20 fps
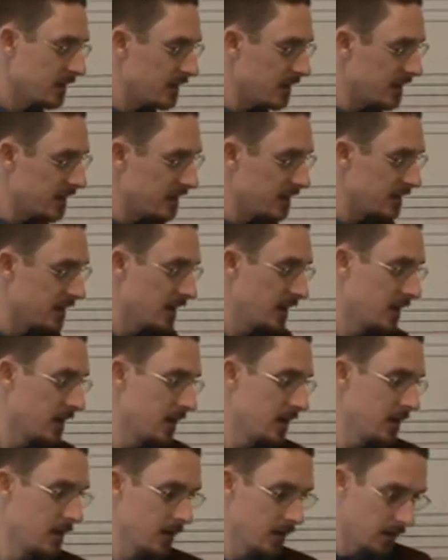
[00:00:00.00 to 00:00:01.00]
in
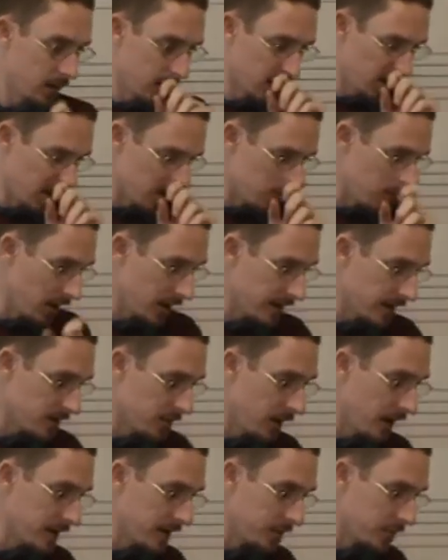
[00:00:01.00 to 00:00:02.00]
harmonic
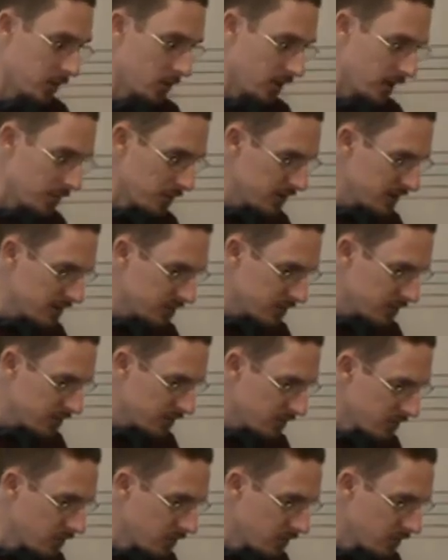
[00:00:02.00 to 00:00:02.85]
minor mode, I believe.